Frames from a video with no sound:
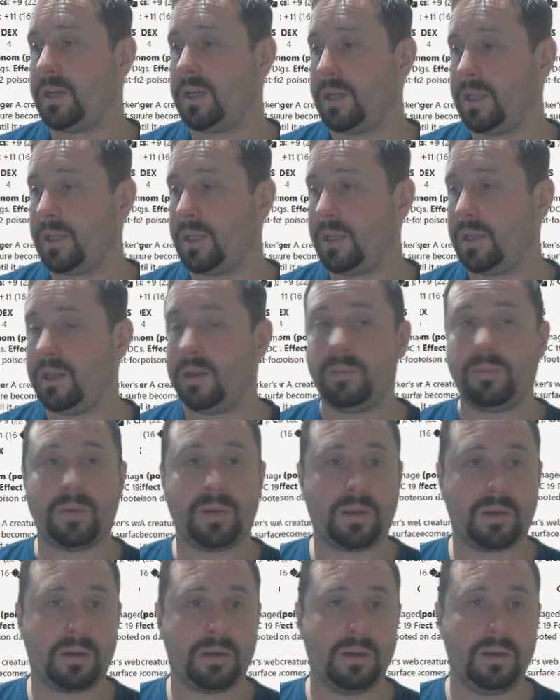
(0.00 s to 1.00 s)
in here,
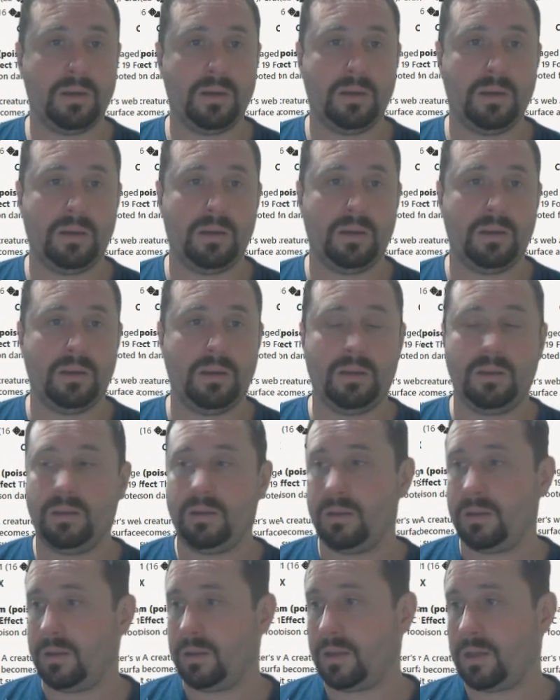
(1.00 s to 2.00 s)
but
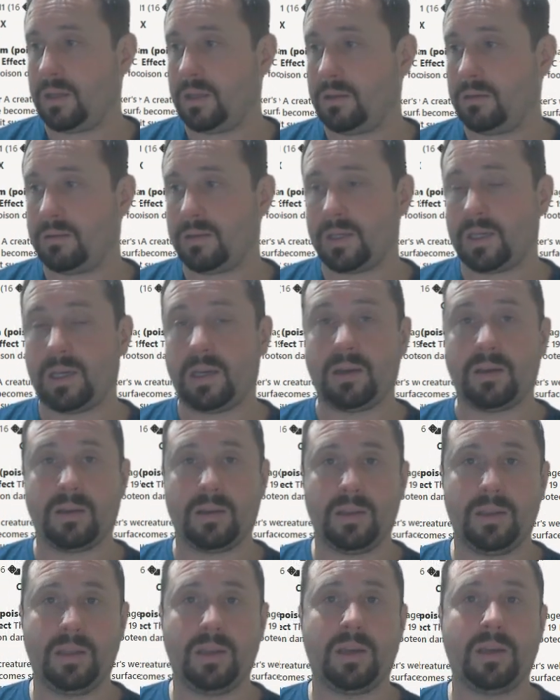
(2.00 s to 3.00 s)

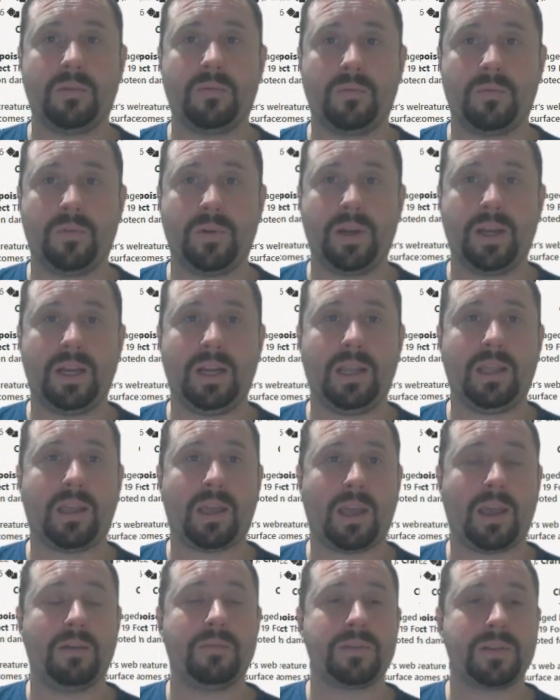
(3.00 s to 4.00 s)
you could really
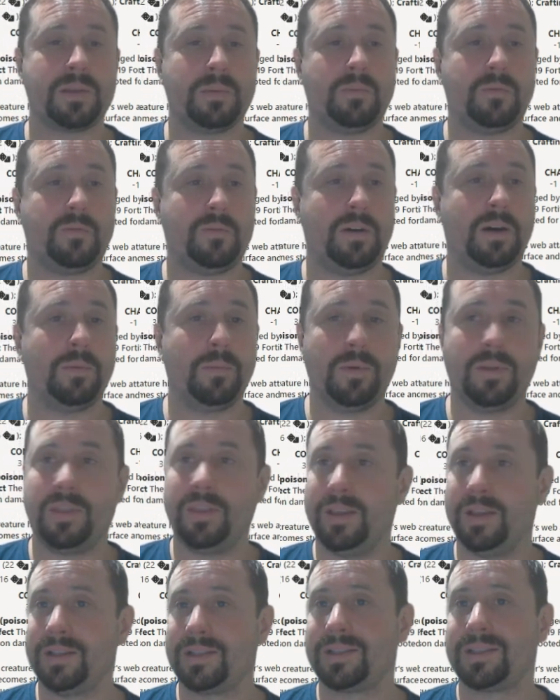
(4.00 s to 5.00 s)
have some fun with
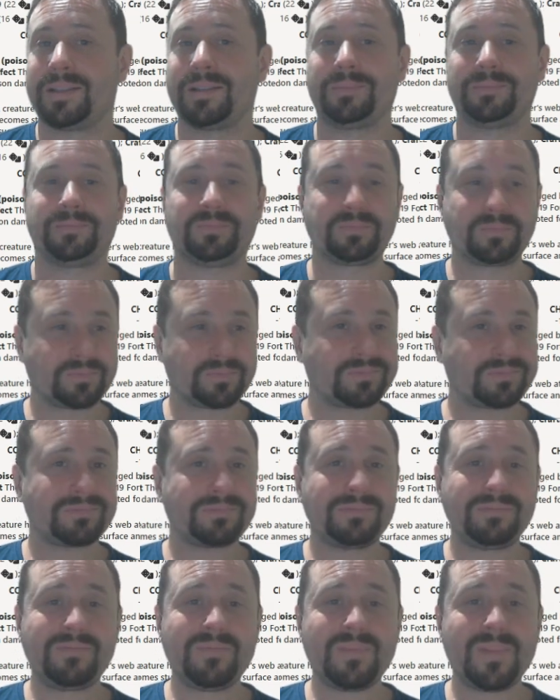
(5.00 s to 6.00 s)
this.
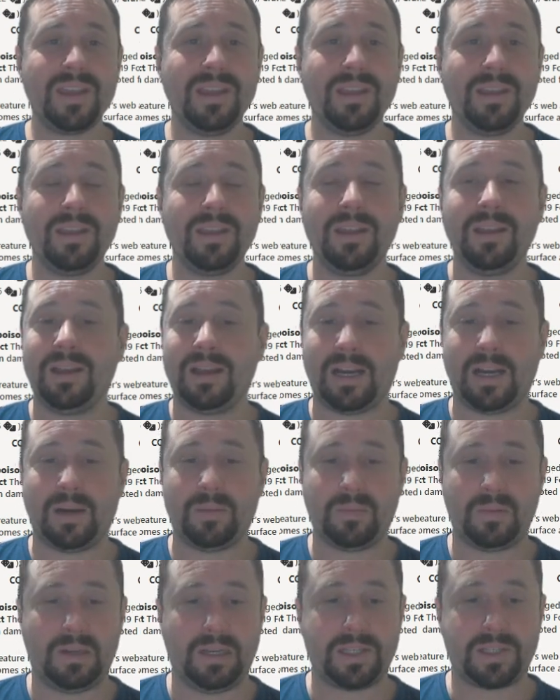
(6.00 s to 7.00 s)

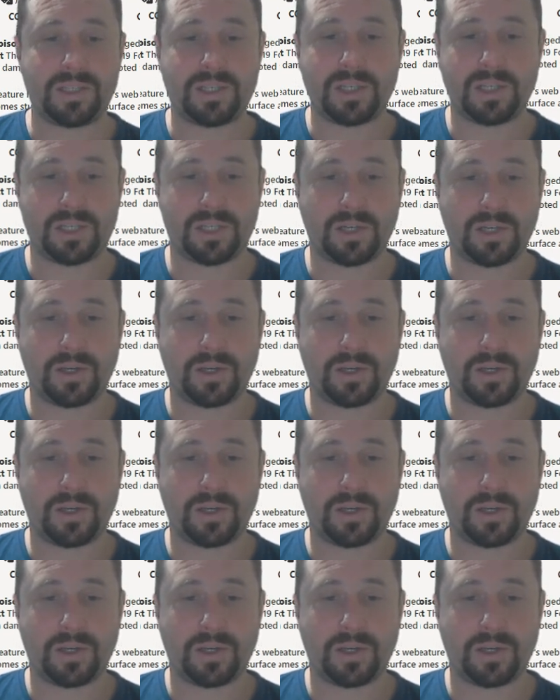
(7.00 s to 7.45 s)
Let's just show